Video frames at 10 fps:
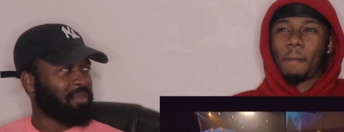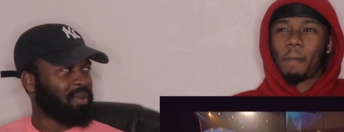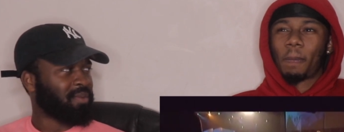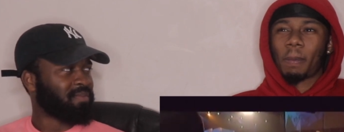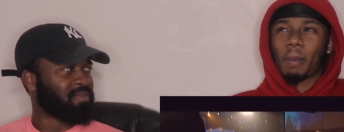
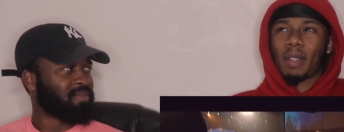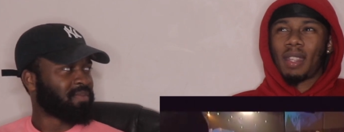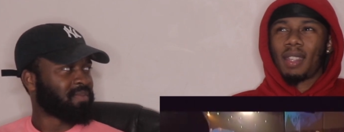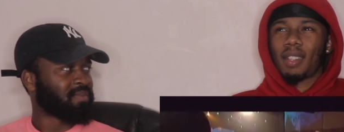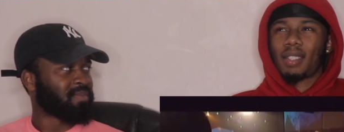Speaker 1: rainbow?
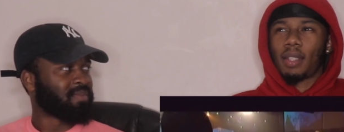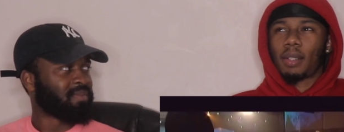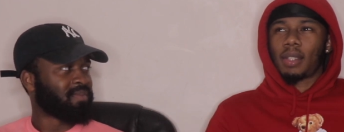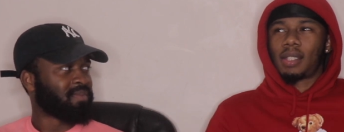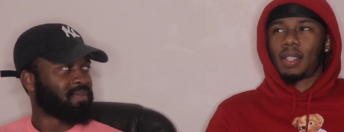
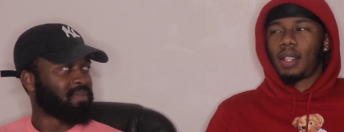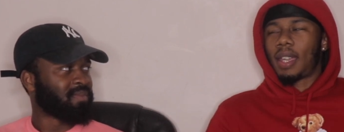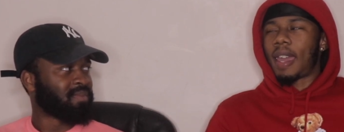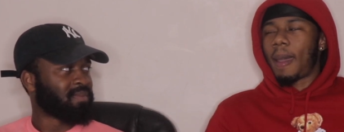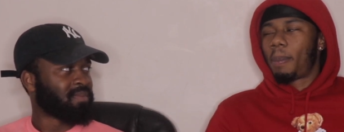
Speaker 2: they say
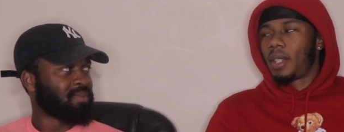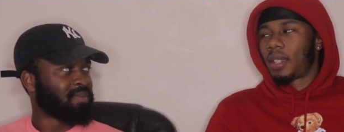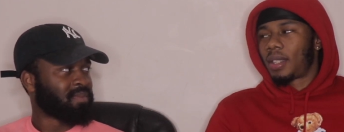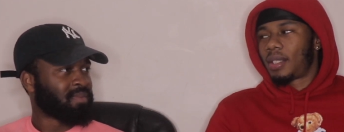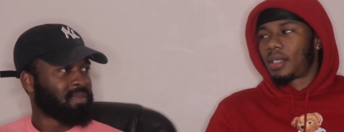they're
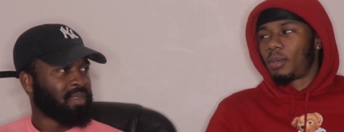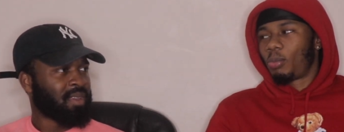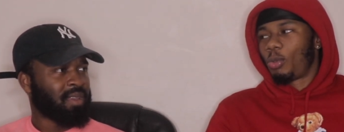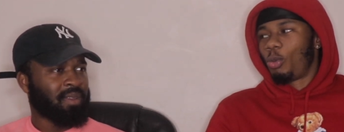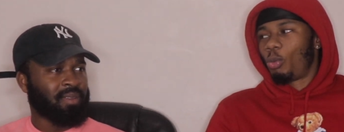happy, I guess,
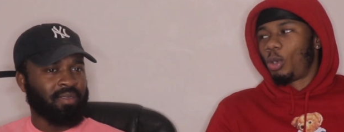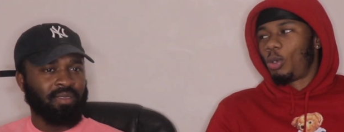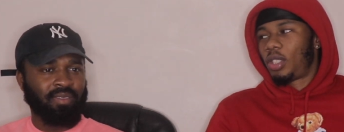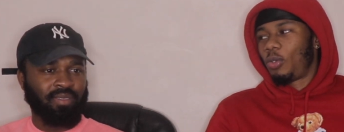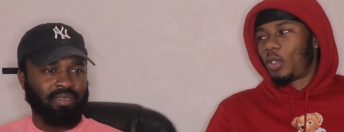and
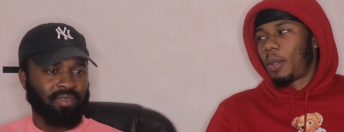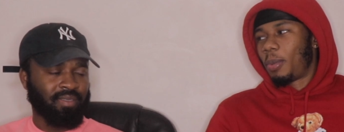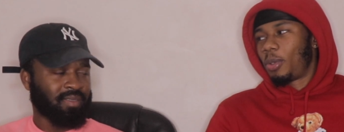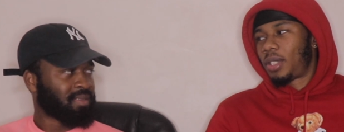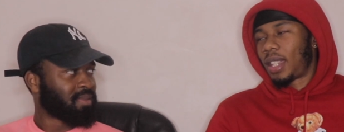when you see
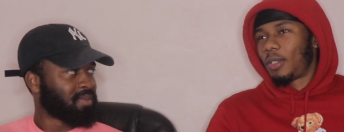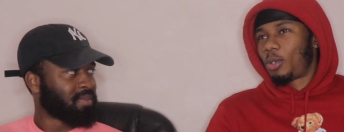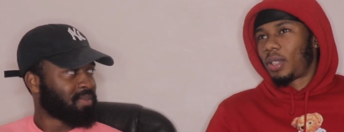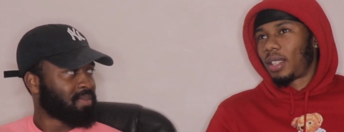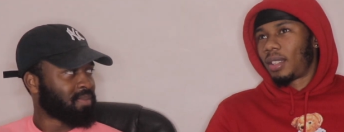rainbows, that
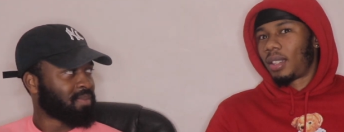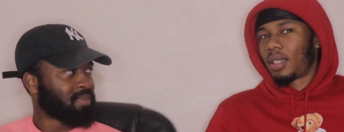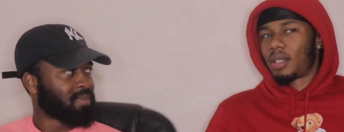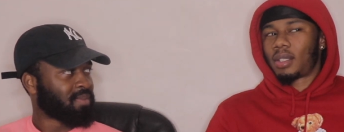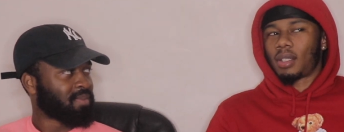gives you like I
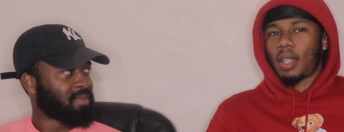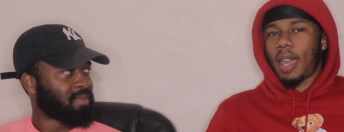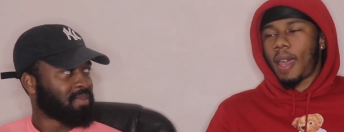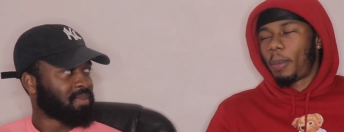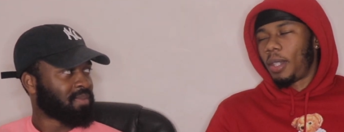guess
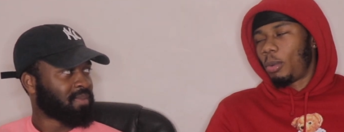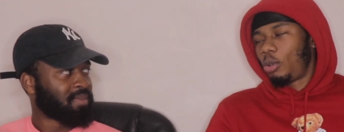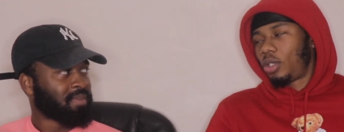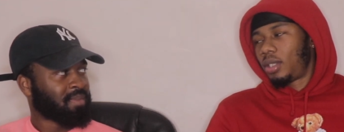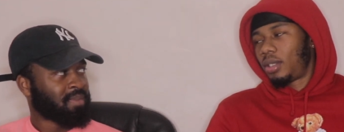a happy
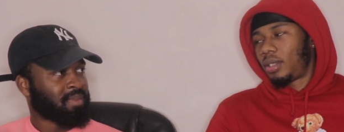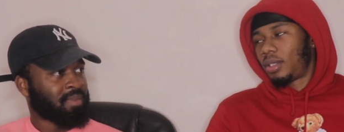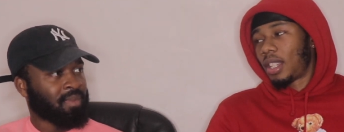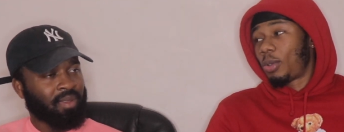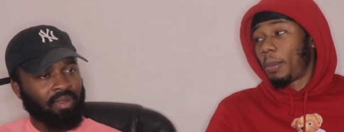emotion.
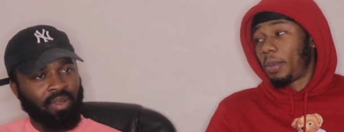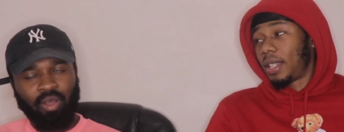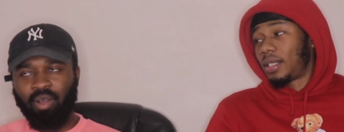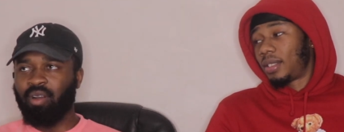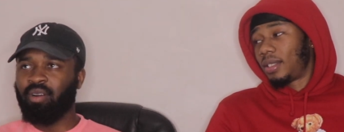That's what I'm
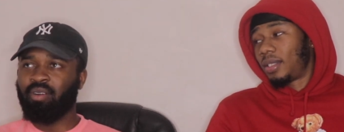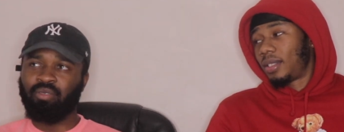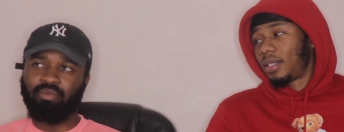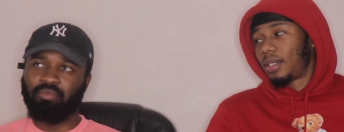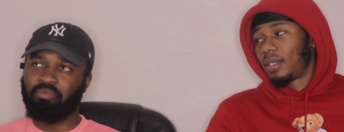guessing.
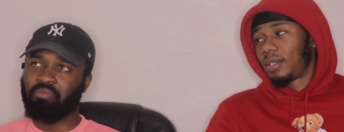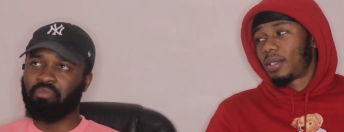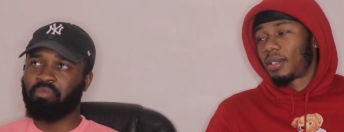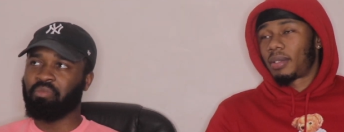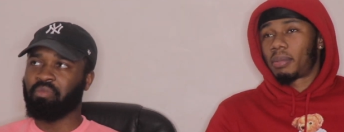Oh,
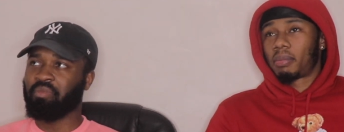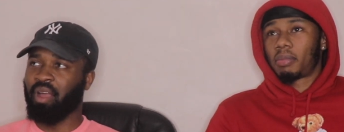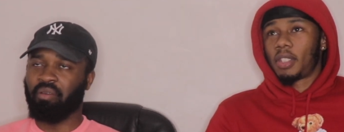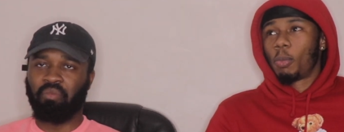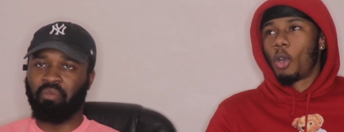
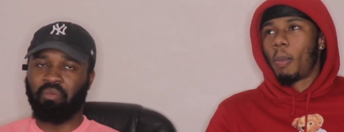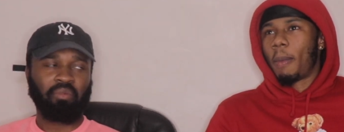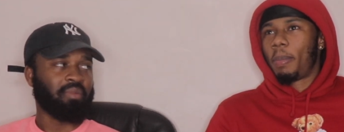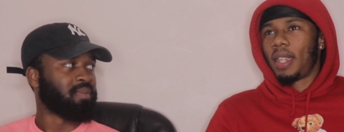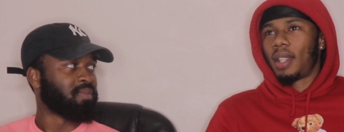it's more
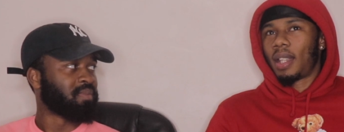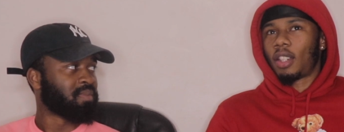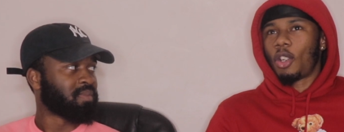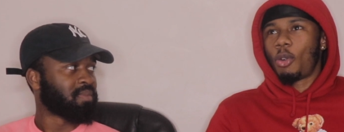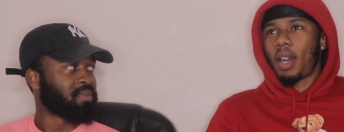about being
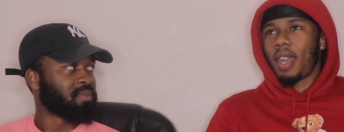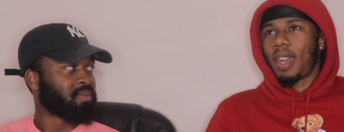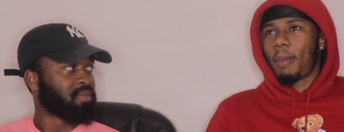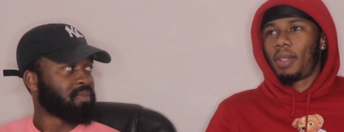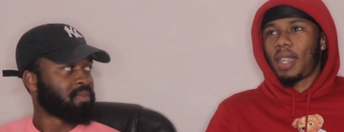like, oh, I
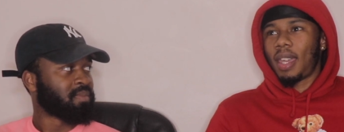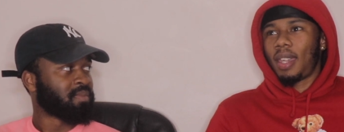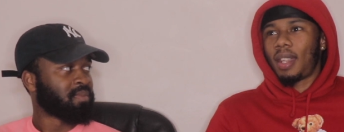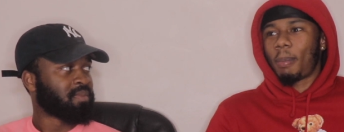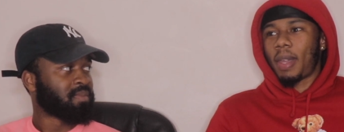am
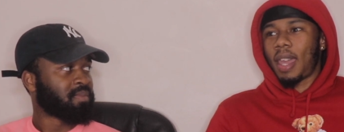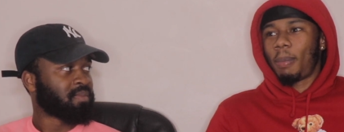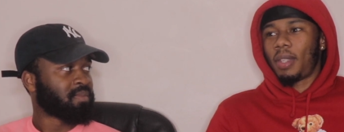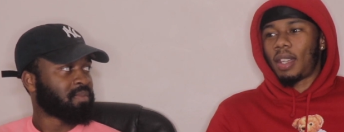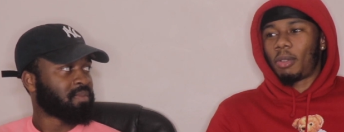gay and I'm
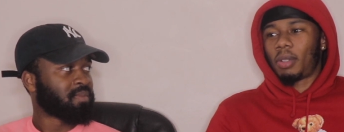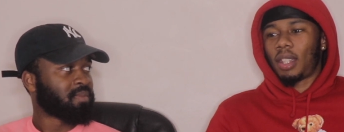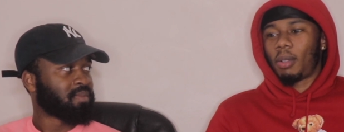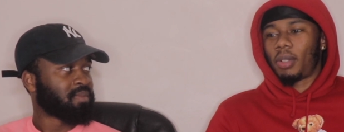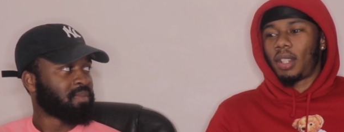happy and I don't
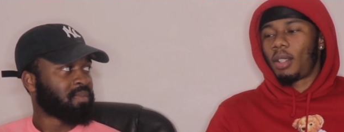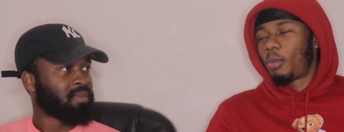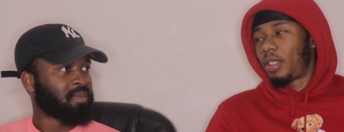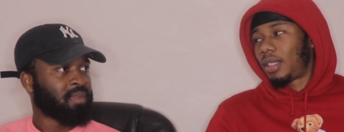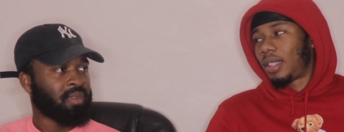care what
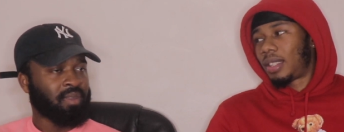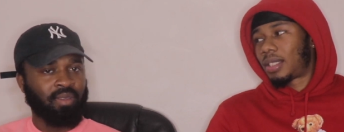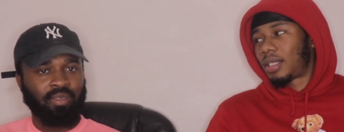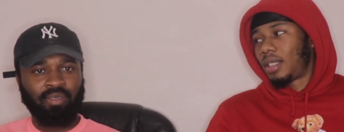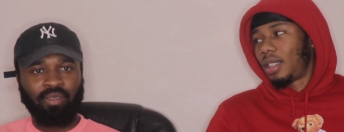anyone
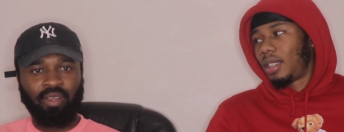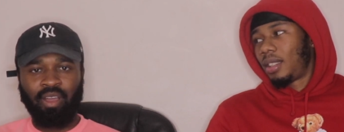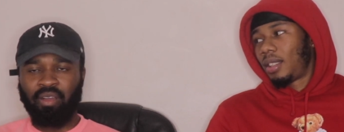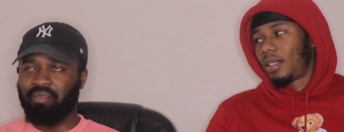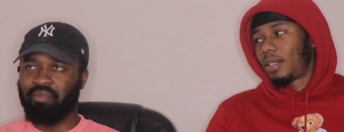thinks.
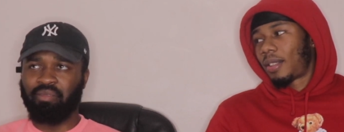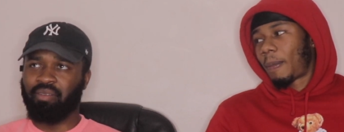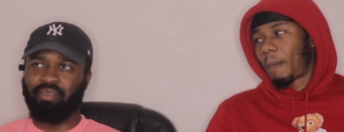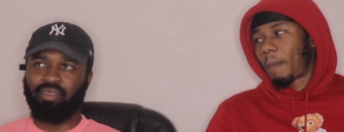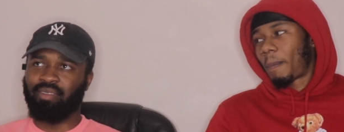
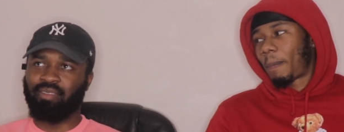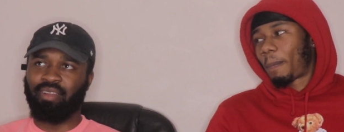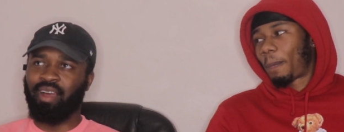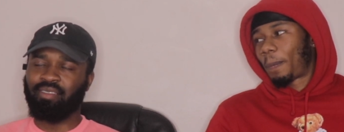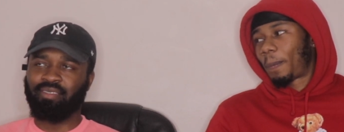
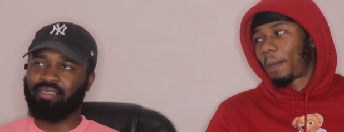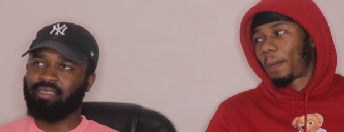I,